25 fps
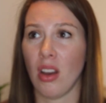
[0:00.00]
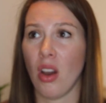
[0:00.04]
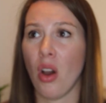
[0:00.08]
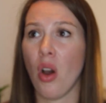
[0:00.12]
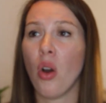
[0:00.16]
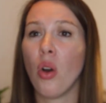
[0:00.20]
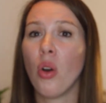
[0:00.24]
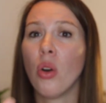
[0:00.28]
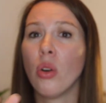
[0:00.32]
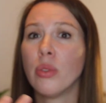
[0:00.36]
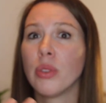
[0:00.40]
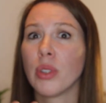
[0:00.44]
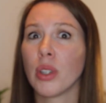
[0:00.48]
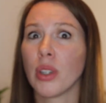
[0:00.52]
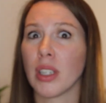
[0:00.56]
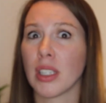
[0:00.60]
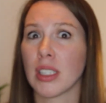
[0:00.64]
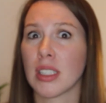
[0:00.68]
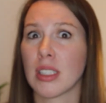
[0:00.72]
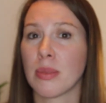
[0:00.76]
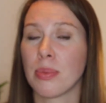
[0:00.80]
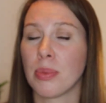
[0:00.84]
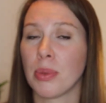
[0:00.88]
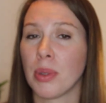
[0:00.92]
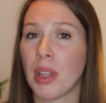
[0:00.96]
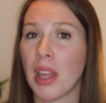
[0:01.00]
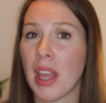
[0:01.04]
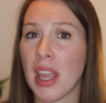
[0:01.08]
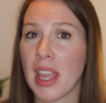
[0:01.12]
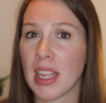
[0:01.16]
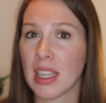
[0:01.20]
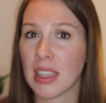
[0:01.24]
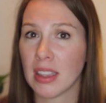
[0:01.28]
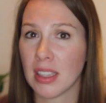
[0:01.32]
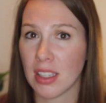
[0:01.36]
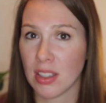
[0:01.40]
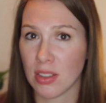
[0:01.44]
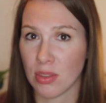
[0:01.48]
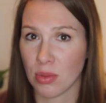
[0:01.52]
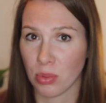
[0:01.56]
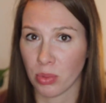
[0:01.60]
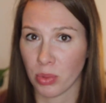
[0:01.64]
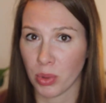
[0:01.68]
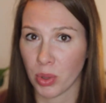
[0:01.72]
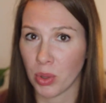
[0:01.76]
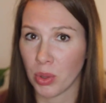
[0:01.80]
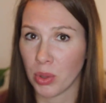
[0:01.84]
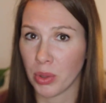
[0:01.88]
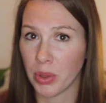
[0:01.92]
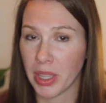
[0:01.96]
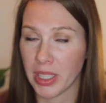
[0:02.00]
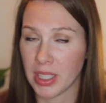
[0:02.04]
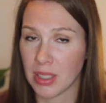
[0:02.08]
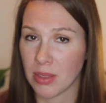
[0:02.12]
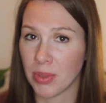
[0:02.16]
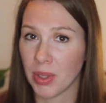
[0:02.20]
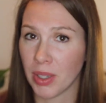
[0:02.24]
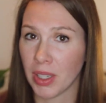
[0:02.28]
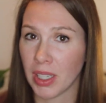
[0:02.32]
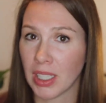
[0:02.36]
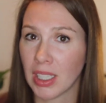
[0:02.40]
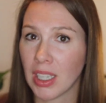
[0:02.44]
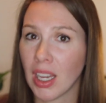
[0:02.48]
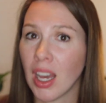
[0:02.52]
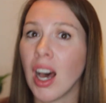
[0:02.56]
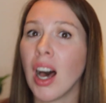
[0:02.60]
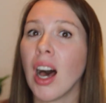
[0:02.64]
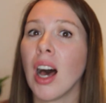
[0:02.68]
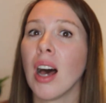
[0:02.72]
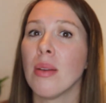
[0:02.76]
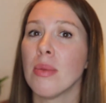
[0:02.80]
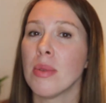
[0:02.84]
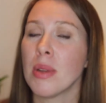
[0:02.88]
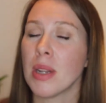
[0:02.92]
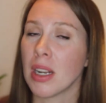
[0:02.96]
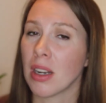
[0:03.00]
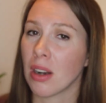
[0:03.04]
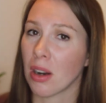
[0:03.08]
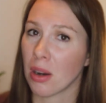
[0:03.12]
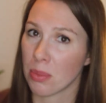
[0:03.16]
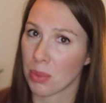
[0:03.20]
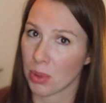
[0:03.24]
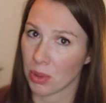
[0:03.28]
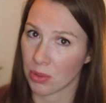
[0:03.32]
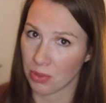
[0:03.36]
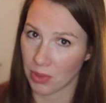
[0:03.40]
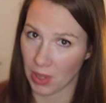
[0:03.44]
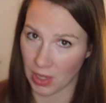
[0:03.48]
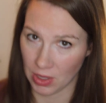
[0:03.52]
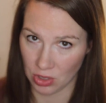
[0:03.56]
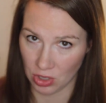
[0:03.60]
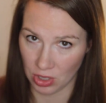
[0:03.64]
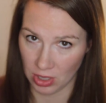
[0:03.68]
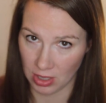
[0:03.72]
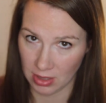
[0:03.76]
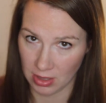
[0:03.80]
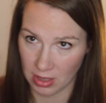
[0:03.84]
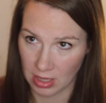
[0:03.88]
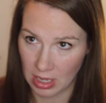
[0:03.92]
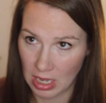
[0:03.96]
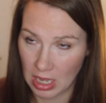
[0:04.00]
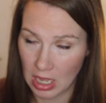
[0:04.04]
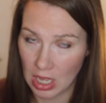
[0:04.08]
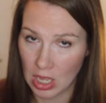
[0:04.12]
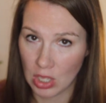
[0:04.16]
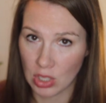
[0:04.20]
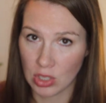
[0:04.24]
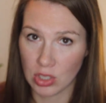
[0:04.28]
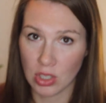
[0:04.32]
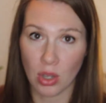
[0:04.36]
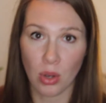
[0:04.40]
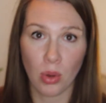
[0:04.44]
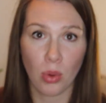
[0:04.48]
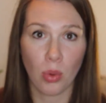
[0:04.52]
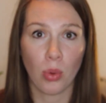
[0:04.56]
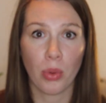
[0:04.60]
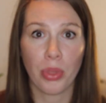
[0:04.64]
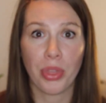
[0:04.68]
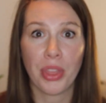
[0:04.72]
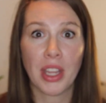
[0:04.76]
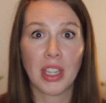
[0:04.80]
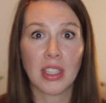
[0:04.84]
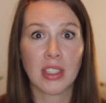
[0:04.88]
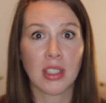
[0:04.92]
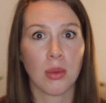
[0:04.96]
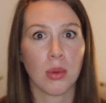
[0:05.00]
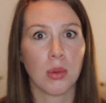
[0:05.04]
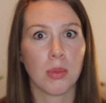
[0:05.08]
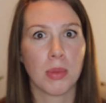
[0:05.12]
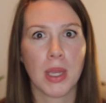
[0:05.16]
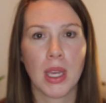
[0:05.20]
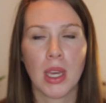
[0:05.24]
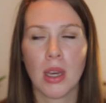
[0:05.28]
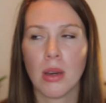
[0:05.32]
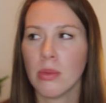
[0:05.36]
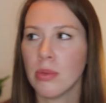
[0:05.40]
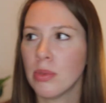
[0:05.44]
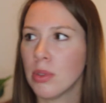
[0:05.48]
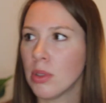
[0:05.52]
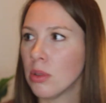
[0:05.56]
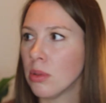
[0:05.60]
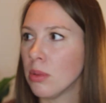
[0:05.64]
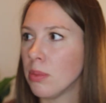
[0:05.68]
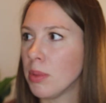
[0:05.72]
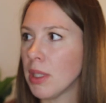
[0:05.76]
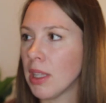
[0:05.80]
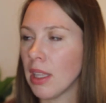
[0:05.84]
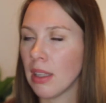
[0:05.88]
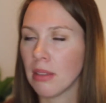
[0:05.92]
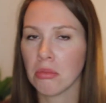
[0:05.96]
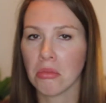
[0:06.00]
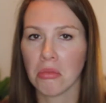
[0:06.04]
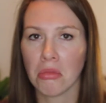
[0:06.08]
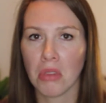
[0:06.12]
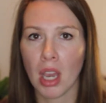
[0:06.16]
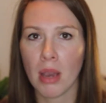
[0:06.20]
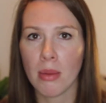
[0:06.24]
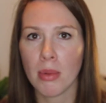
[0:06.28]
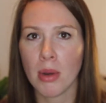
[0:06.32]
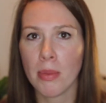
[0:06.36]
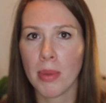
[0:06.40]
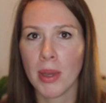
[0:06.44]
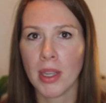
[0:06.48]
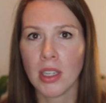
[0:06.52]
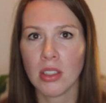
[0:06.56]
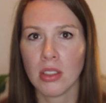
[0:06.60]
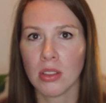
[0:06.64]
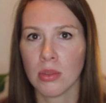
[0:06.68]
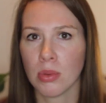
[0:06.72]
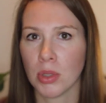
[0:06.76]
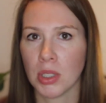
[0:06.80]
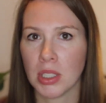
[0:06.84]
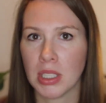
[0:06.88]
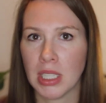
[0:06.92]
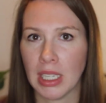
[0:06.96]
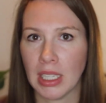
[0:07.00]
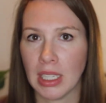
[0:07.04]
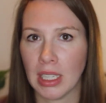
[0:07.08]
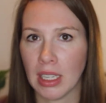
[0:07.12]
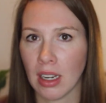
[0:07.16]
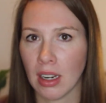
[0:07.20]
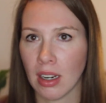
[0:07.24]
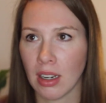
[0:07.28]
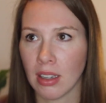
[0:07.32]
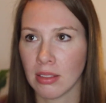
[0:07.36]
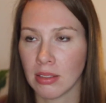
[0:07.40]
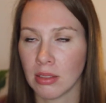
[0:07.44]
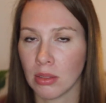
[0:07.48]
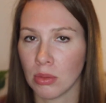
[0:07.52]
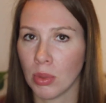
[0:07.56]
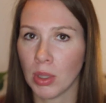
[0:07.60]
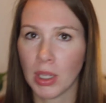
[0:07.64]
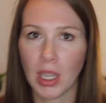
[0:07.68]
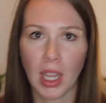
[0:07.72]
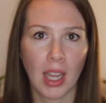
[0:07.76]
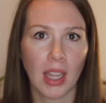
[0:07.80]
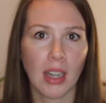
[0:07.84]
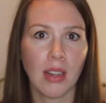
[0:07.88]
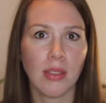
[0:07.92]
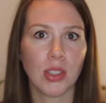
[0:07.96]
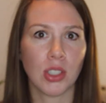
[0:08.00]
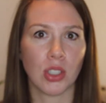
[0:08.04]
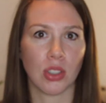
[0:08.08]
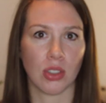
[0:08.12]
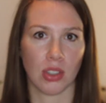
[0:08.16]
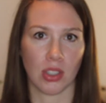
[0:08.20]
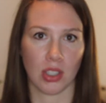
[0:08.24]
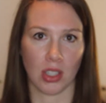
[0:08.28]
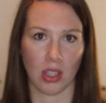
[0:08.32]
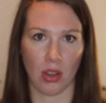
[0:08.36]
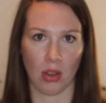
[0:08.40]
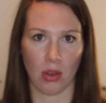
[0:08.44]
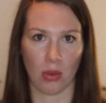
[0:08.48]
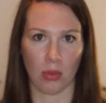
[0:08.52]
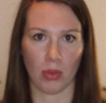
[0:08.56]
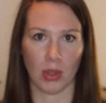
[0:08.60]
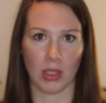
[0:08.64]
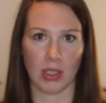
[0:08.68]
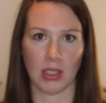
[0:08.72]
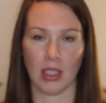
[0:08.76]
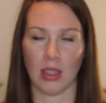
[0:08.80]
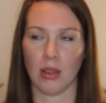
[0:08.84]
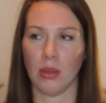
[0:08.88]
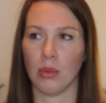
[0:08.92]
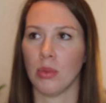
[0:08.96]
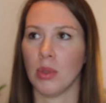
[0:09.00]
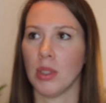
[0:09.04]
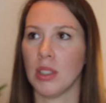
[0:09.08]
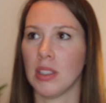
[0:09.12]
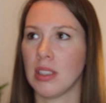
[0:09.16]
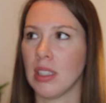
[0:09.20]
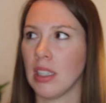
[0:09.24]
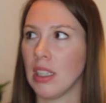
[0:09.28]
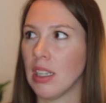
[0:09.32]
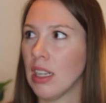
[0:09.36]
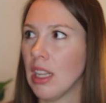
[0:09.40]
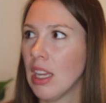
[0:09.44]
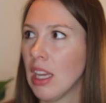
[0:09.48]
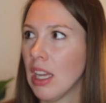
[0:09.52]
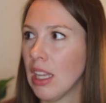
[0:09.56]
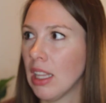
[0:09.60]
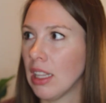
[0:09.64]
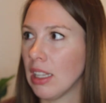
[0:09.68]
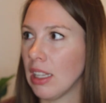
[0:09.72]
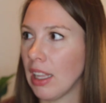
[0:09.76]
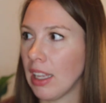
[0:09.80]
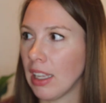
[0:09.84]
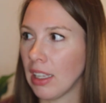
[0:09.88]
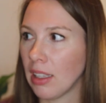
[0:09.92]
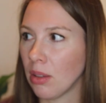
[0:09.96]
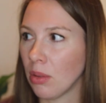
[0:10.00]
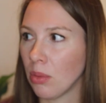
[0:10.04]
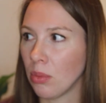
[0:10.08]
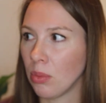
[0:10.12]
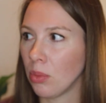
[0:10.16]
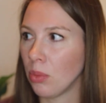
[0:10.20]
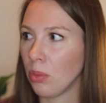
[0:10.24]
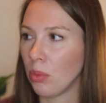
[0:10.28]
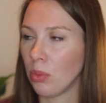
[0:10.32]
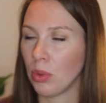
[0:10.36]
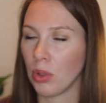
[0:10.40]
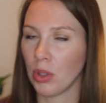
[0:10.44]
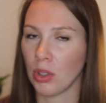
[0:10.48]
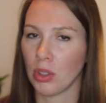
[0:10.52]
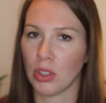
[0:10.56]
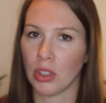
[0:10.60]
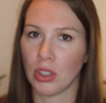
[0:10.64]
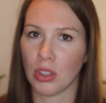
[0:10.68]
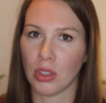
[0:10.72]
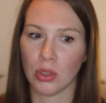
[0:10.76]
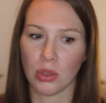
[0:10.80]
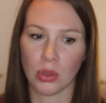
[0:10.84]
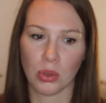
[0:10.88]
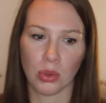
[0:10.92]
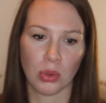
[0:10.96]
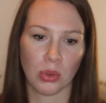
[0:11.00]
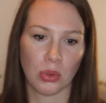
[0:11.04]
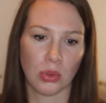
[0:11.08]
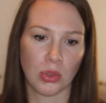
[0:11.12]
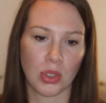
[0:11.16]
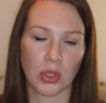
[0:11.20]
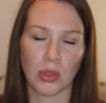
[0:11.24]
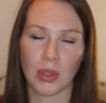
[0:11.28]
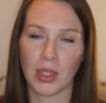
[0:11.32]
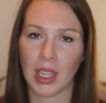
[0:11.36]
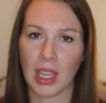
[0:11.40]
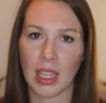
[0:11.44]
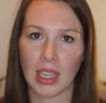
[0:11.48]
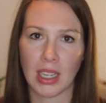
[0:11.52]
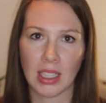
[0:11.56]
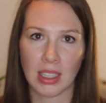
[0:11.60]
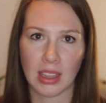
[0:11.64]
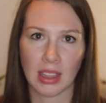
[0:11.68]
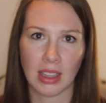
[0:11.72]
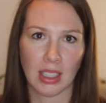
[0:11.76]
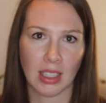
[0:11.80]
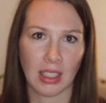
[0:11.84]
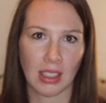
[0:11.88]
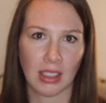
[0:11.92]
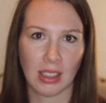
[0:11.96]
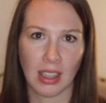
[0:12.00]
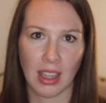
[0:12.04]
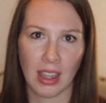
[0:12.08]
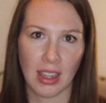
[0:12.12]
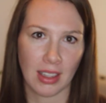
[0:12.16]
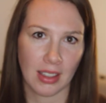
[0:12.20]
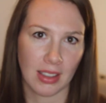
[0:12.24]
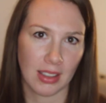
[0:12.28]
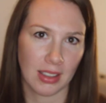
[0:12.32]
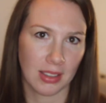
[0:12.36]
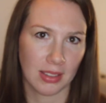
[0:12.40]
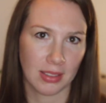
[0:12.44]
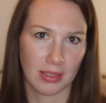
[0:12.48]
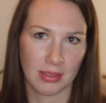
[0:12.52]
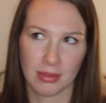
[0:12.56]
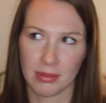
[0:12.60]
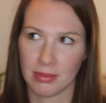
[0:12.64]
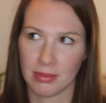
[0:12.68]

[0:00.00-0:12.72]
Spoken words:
over explain this role that's very common in our profession. So things that would be helpful would be like, how many patients were you taking care of? What kind of a nursing home was it? Was it like, were you doing anything like